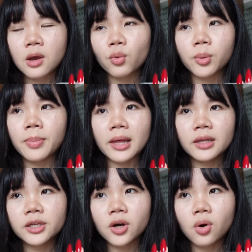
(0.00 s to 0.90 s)
We
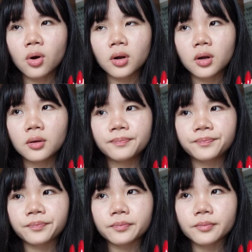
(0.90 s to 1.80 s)
barely talk.
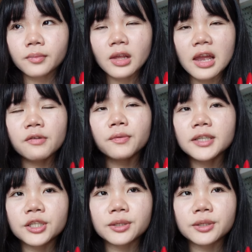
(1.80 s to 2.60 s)
Everyone's